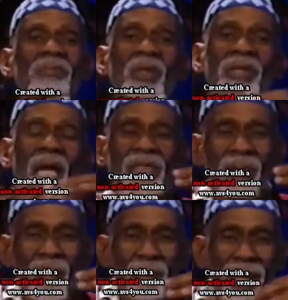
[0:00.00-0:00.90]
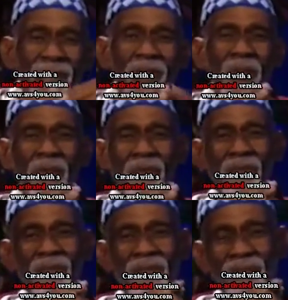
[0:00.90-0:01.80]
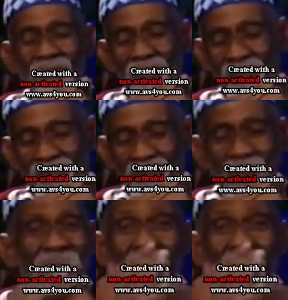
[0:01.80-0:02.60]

to tell us about Plato, the